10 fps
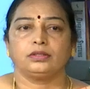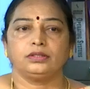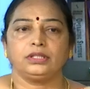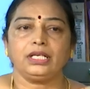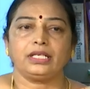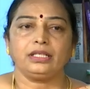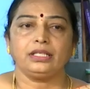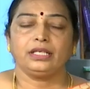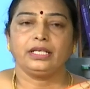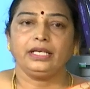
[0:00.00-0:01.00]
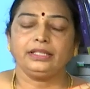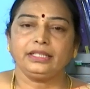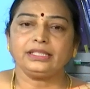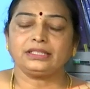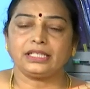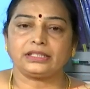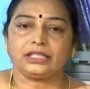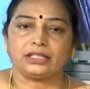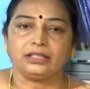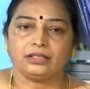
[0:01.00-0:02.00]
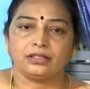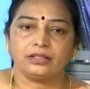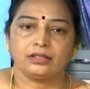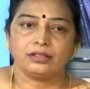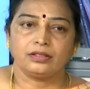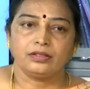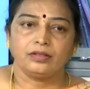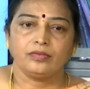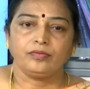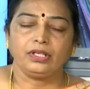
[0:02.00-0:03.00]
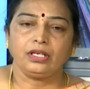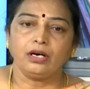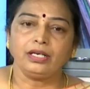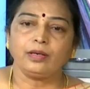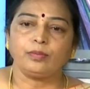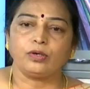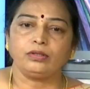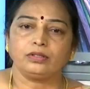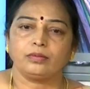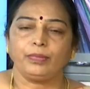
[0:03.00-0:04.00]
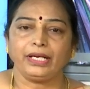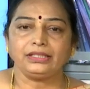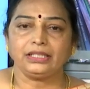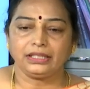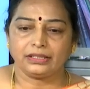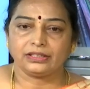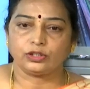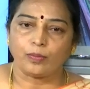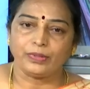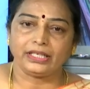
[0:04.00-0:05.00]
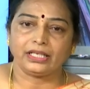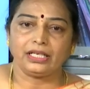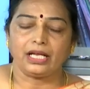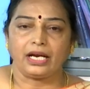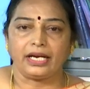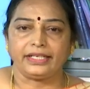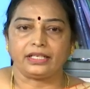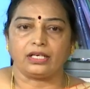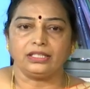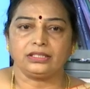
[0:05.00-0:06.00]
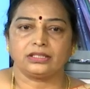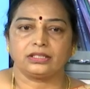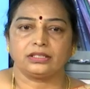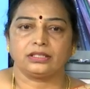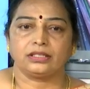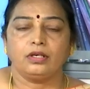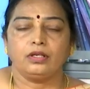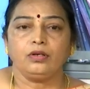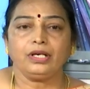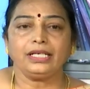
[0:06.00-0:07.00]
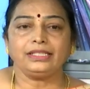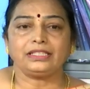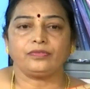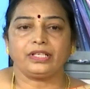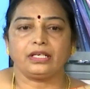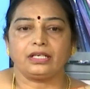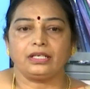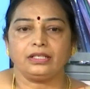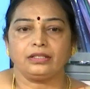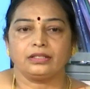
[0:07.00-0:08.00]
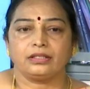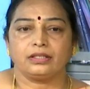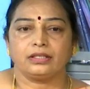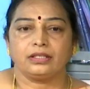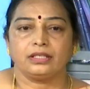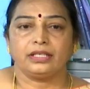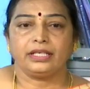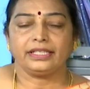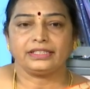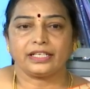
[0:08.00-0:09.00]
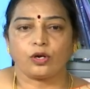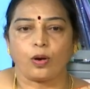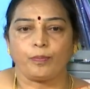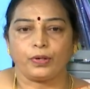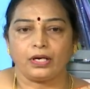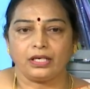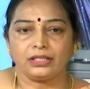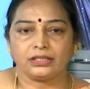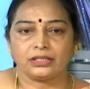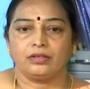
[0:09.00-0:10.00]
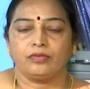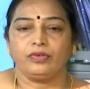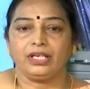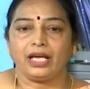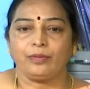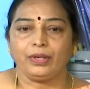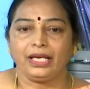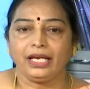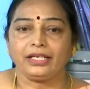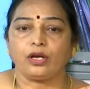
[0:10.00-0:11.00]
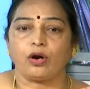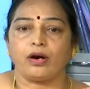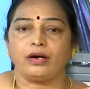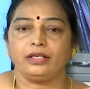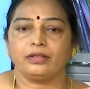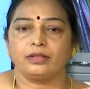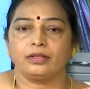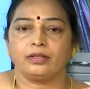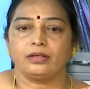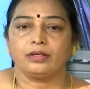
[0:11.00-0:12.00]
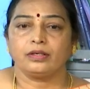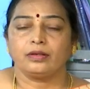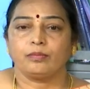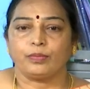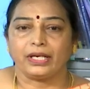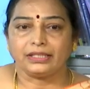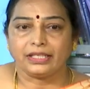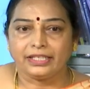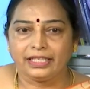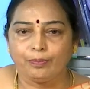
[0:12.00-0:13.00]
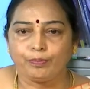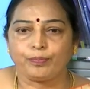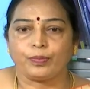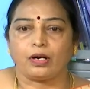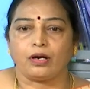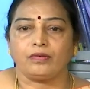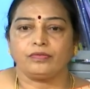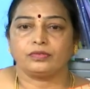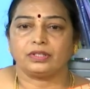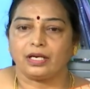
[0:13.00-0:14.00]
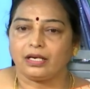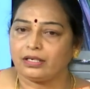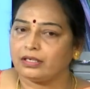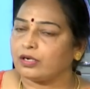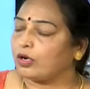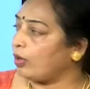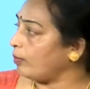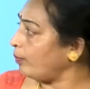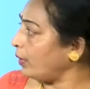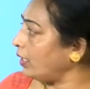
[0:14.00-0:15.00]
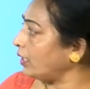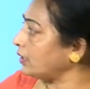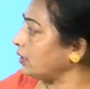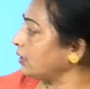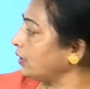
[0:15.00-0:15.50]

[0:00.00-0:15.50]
Children, in this session, we learn about basic geometrical ideas. Look at this figure, it is a compass. We can make dot by the tip of the compass,